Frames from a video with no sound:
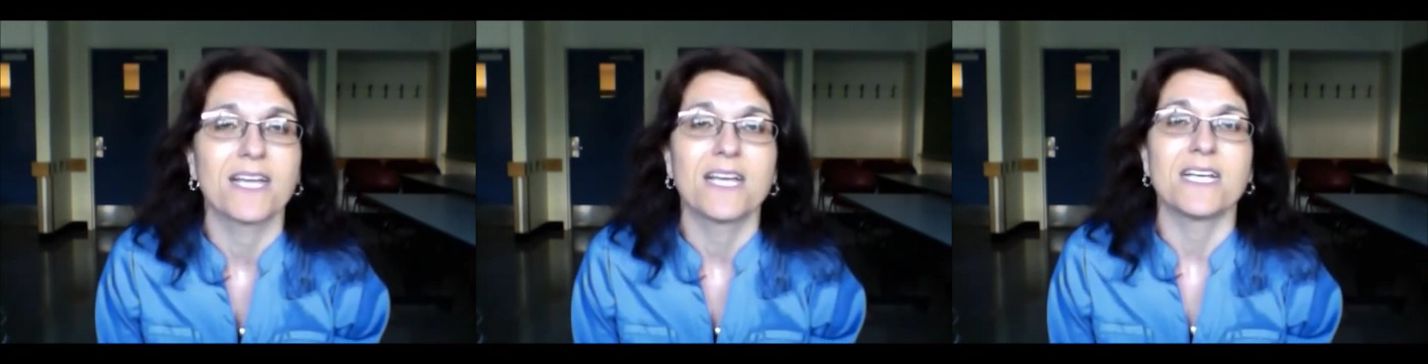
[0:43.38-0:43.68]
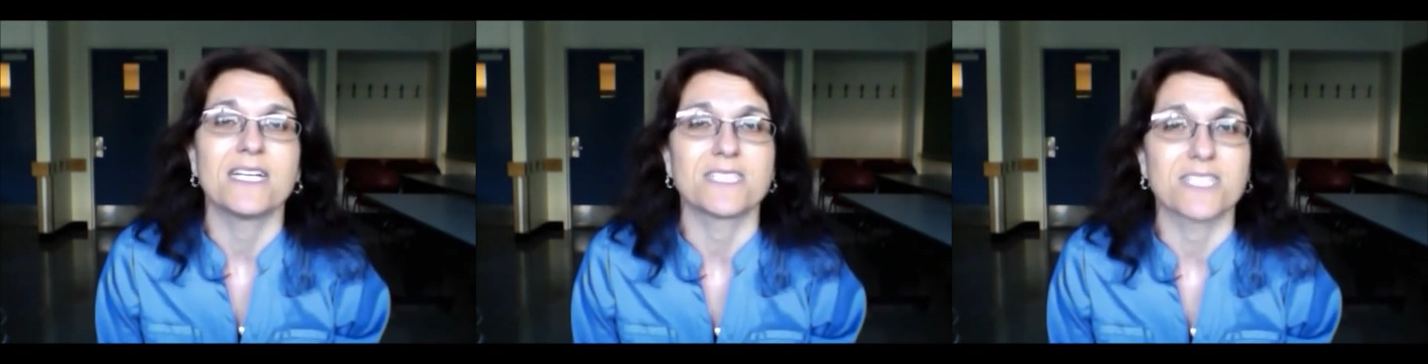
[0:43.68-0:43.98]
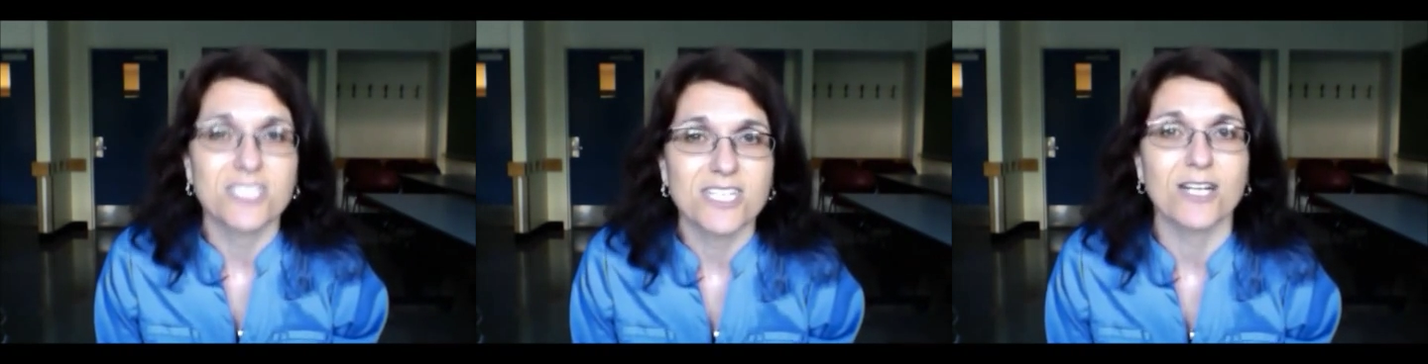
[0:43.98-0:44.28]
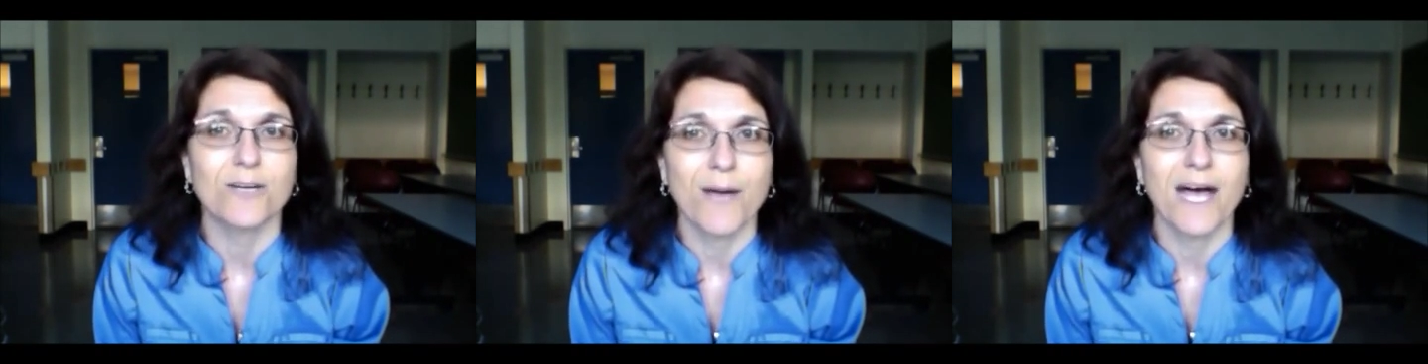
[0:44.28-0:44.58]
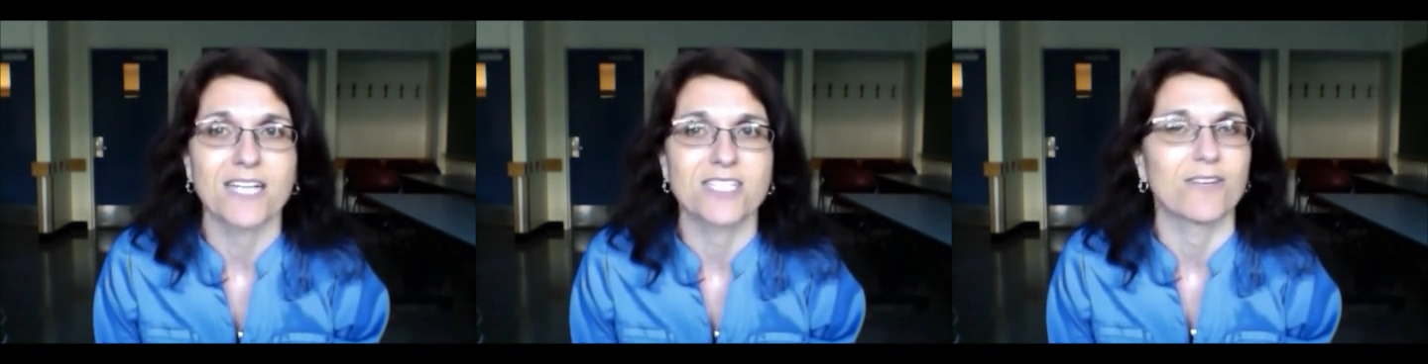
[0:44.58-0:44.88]
is a shared
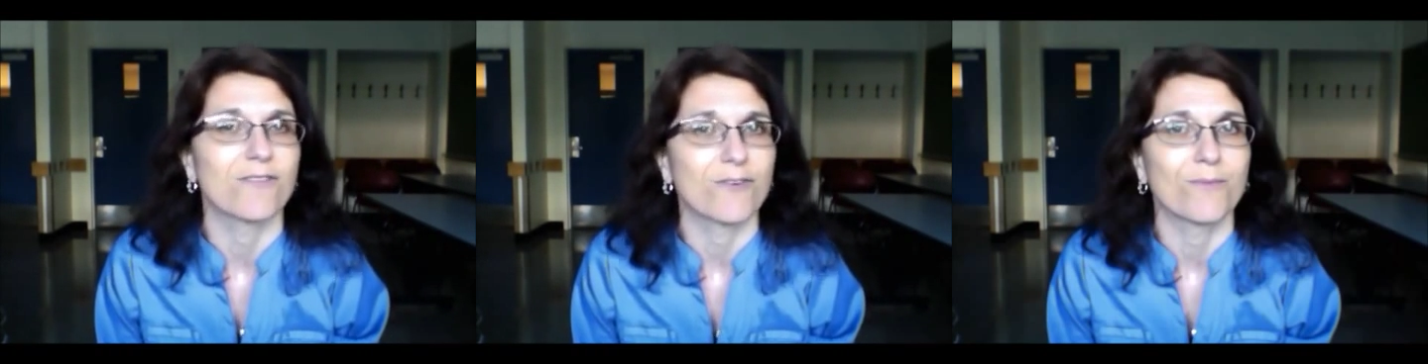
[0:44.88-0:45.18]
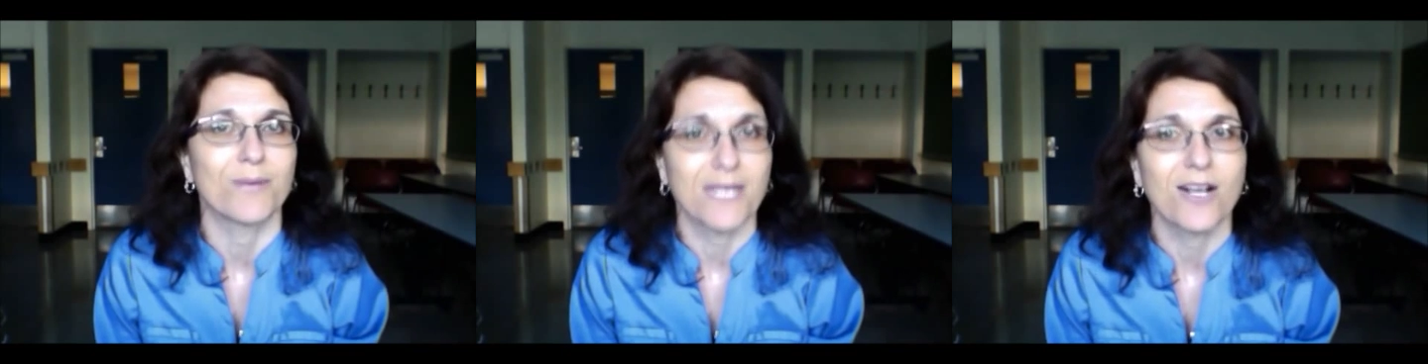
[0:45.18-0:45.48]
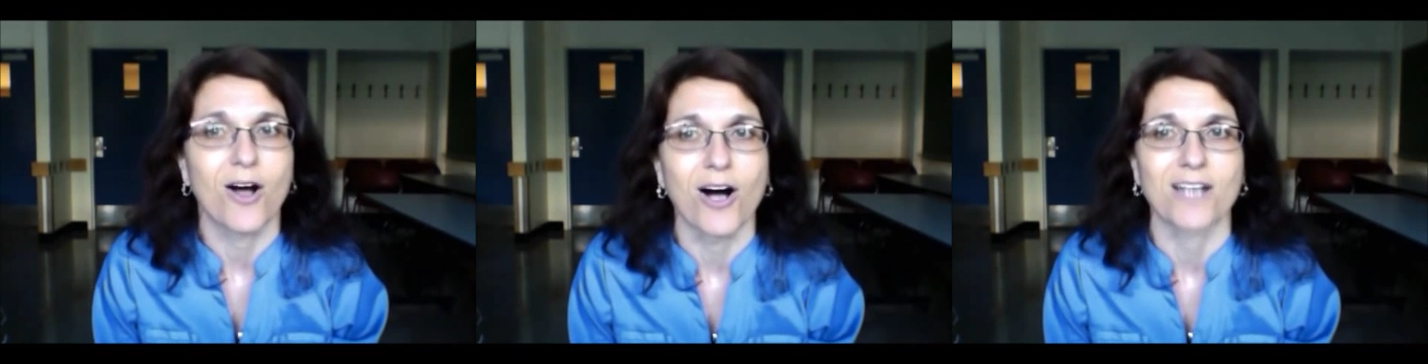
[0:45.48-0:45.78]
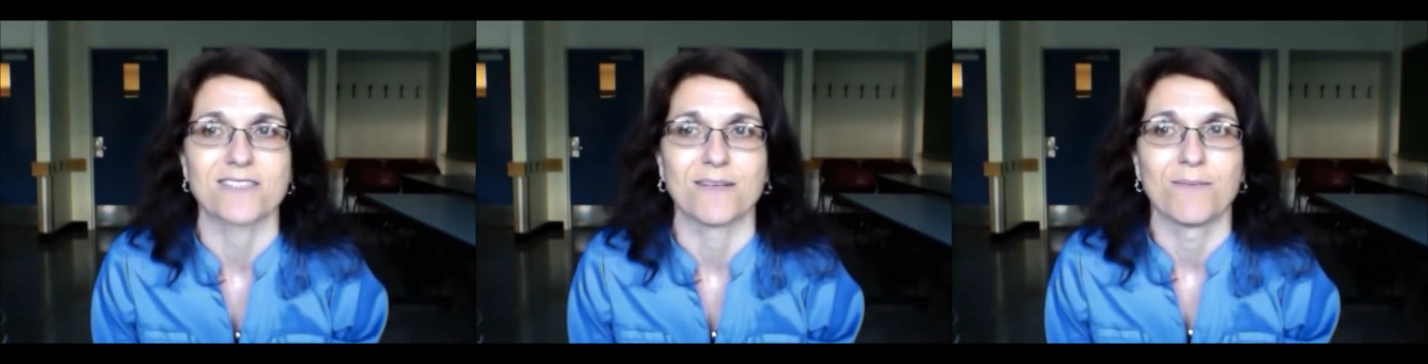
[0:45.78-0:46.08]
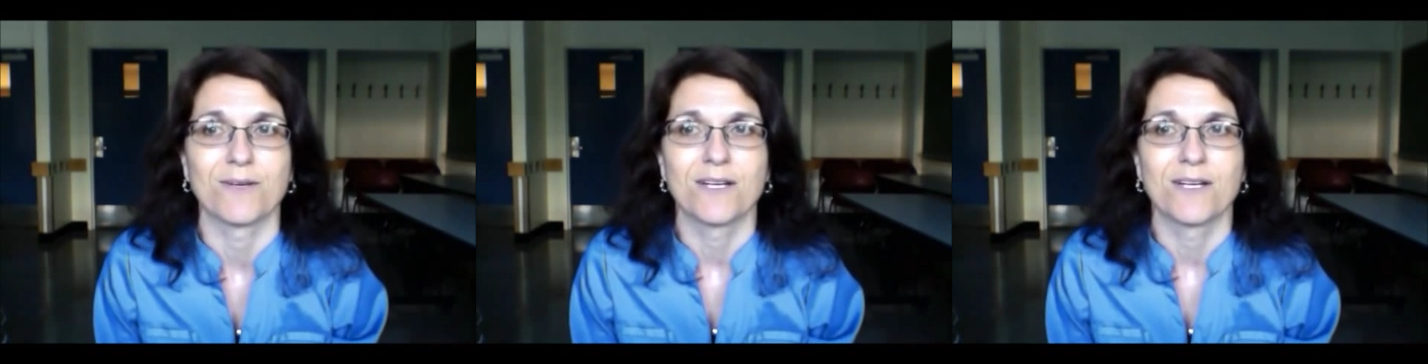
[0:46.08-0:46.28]
passion for being awesome.